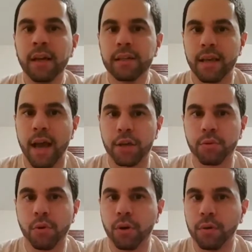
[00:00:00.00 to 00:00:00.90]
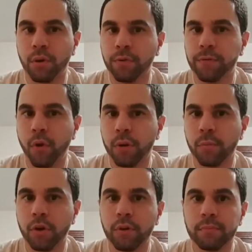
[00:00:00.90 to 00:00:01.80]
casual or
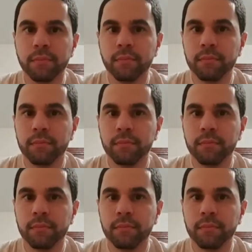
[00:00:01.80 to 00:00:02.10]
formal,